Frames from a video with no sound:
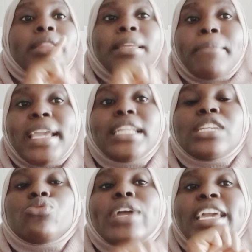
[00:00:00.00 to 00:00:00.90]
The main
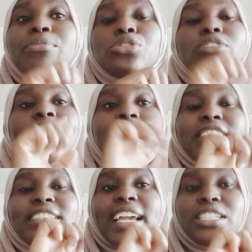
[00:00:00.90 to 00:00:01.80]
thing we're able to
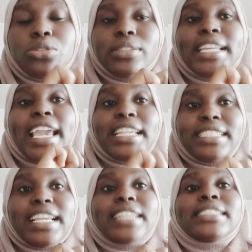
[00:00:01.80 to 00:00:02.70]
emphasize on is
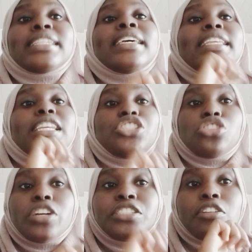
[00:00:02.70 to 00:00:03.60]
that the
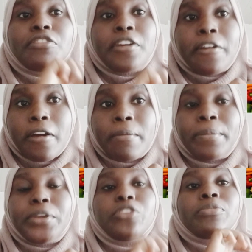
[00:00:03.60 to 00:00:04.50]
choice of crop
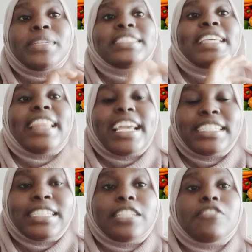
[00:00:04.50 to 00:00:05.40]
you'll be
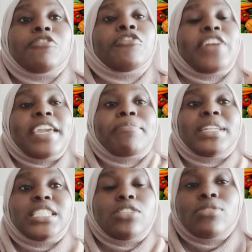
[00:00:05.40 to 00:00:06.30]
selecting for a
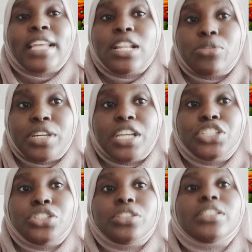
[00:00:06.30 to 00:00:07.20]
particular
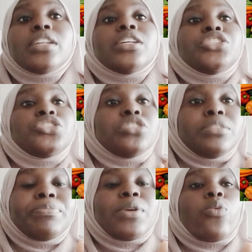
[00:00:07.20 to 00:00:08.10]
location
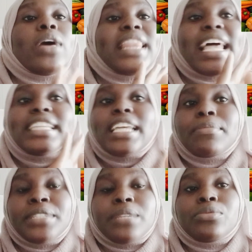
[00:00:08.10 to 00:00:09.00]
should be well
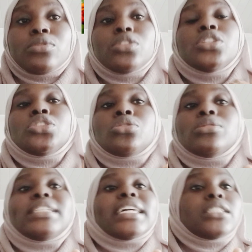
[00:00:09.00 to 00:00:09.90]
adaptable to
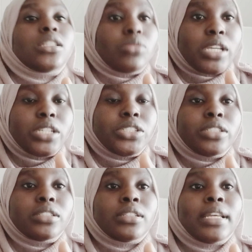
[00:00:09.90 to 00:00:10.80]
that location.